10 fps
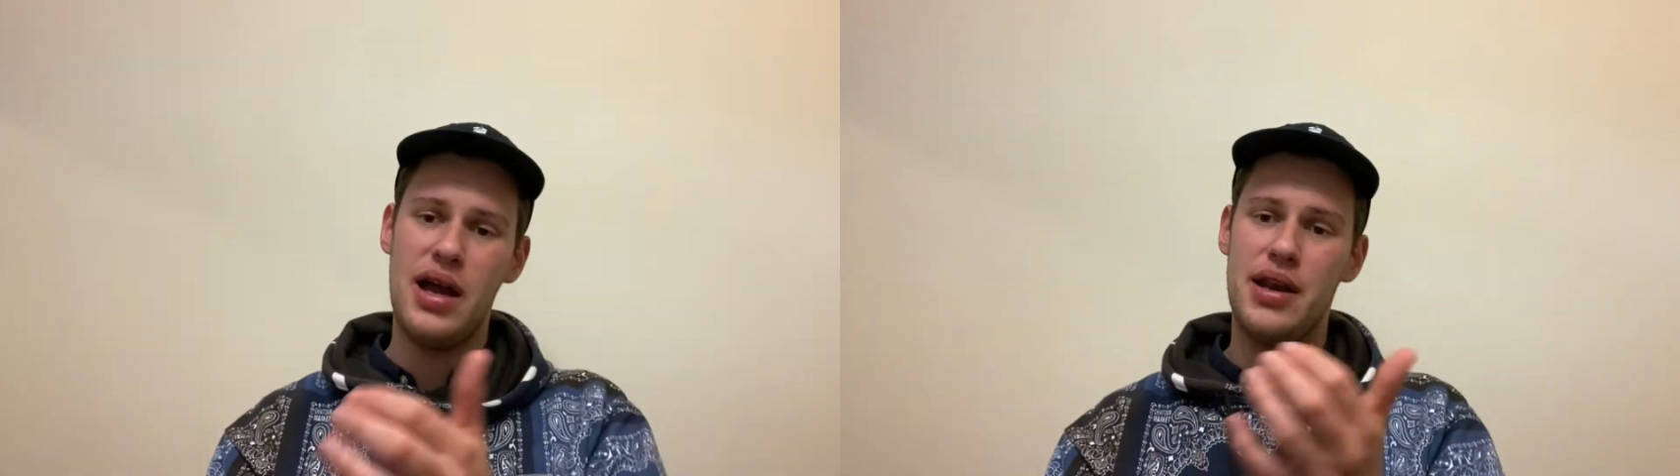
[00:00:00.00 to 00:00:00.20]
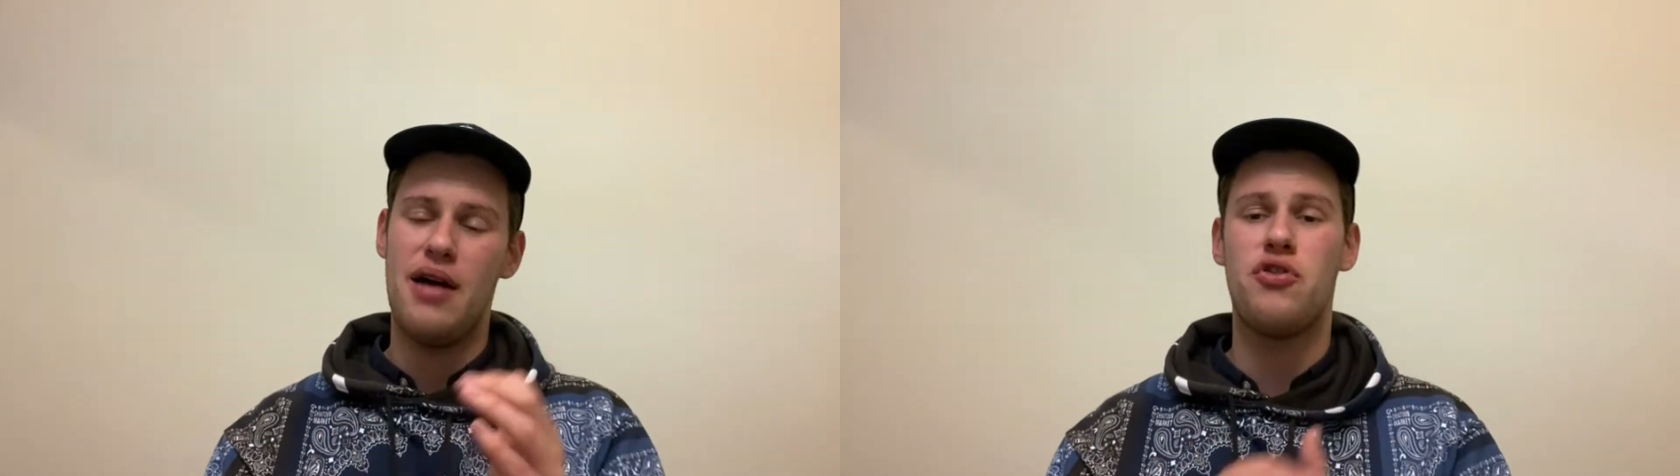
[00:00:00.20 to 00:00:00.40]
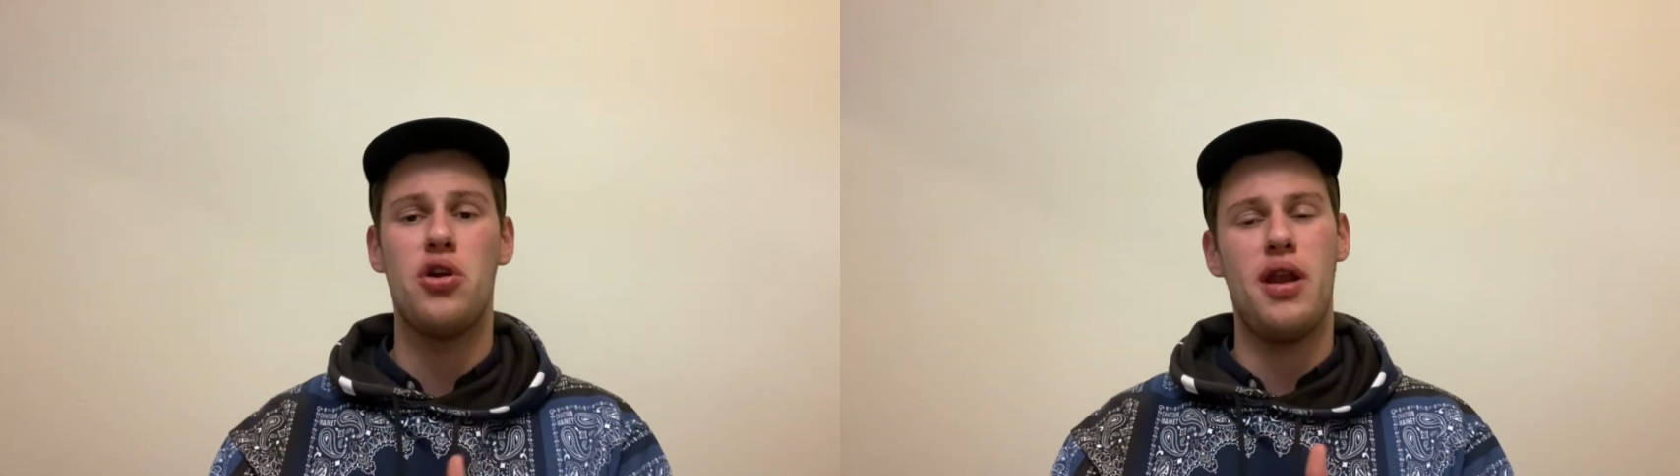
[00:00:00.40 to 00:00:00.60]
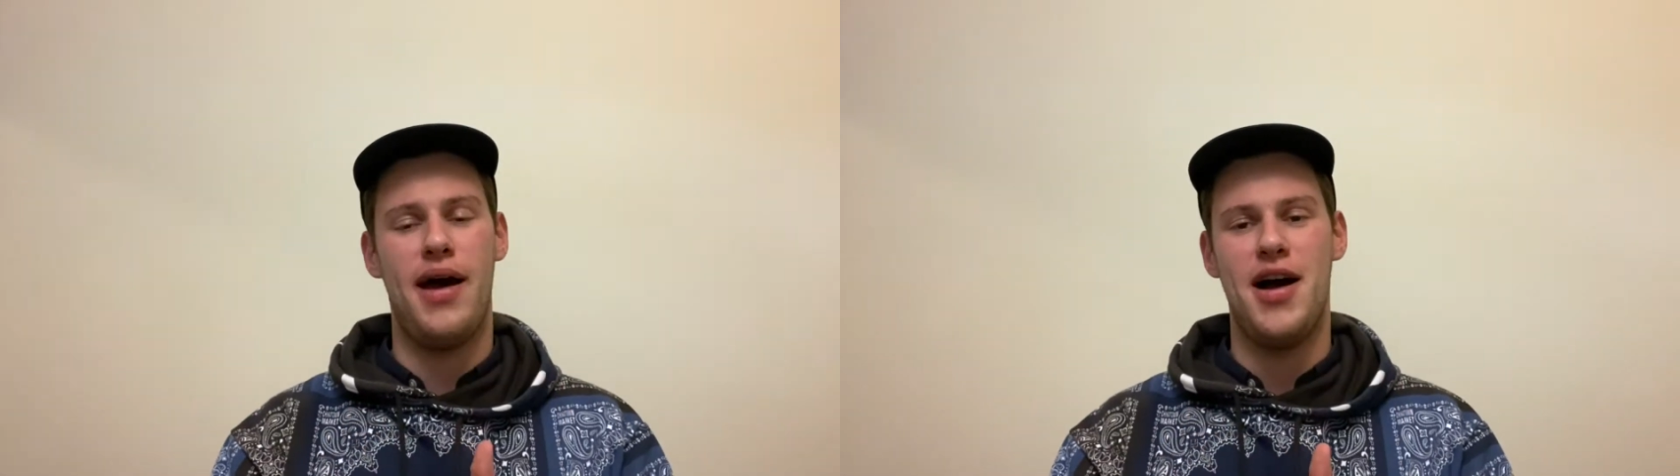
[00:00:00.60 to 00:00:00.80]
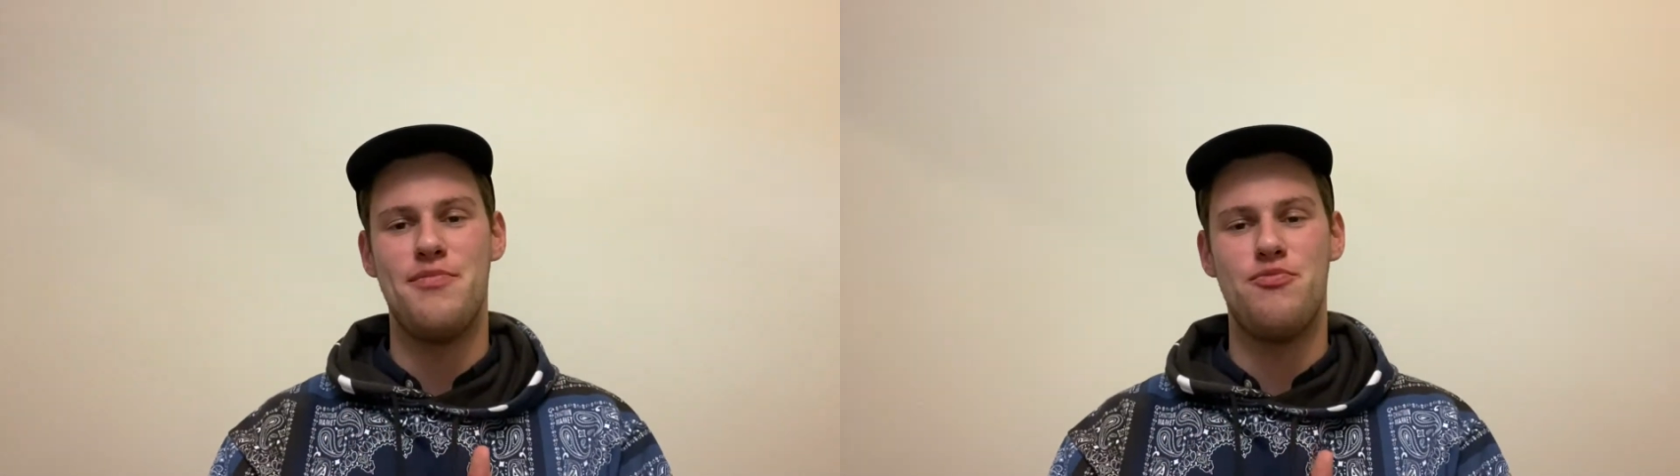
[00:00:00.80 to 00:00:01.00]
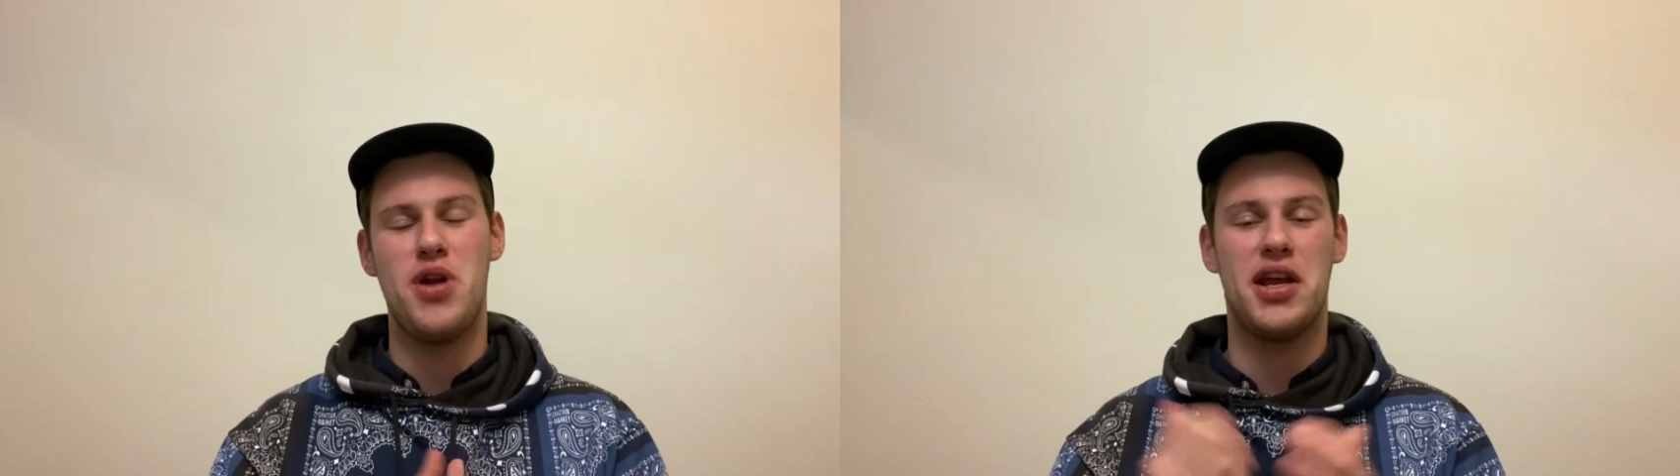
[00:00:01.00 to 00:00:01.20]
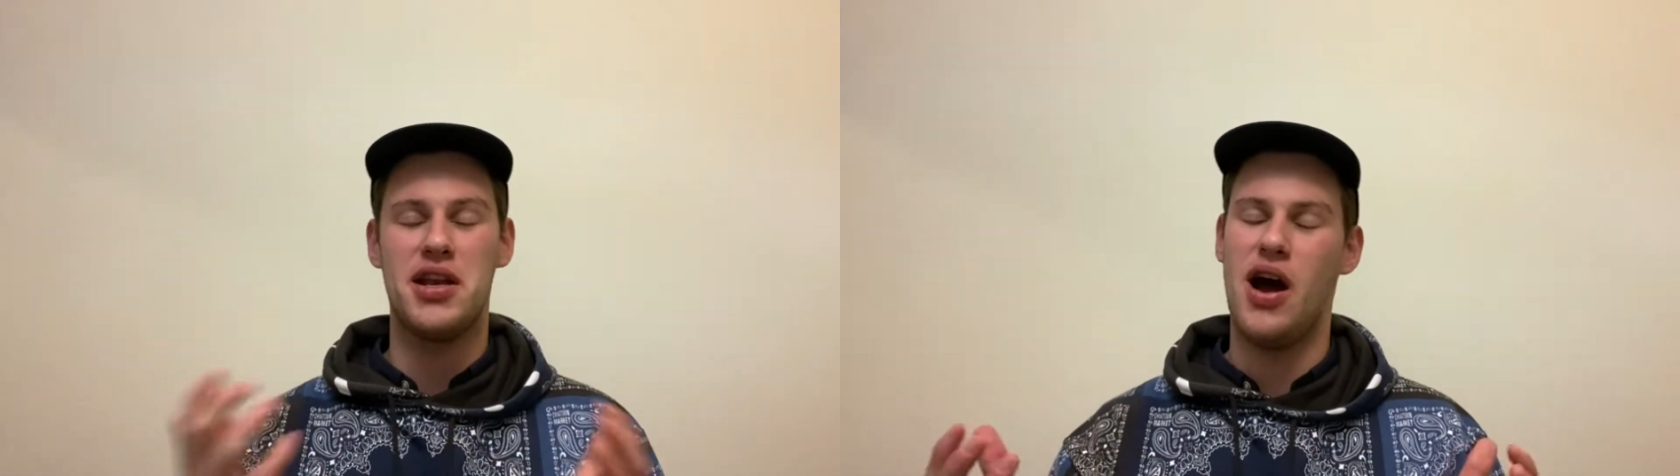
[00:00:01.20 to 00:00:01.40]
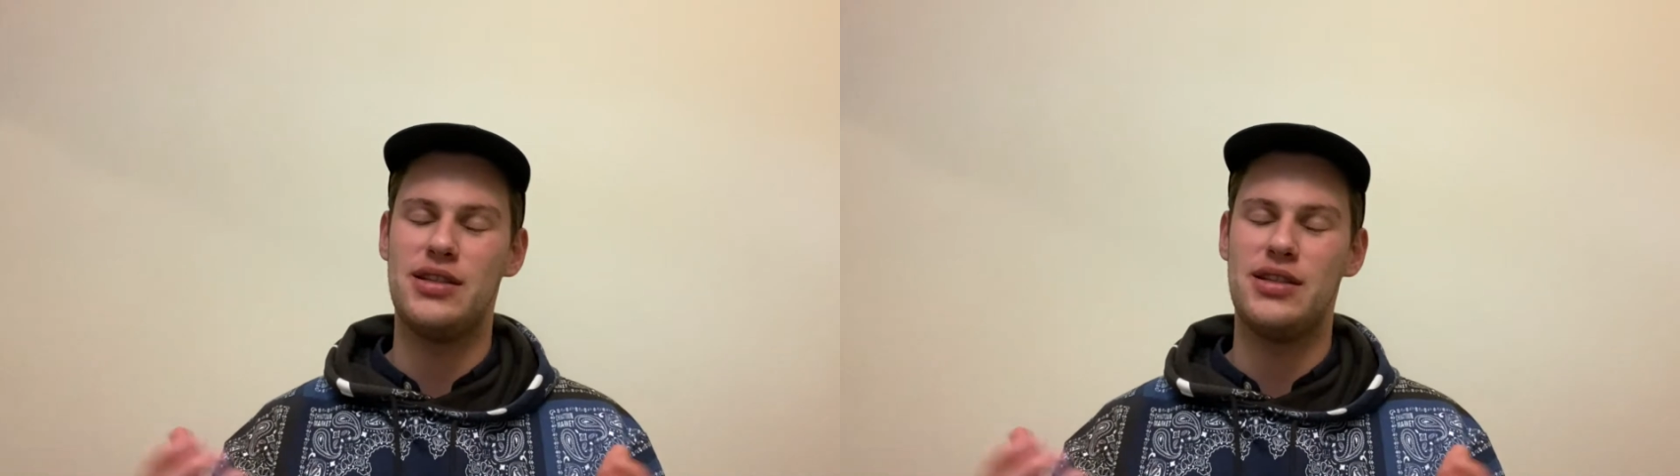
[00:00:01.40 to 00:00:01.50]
I've got recognized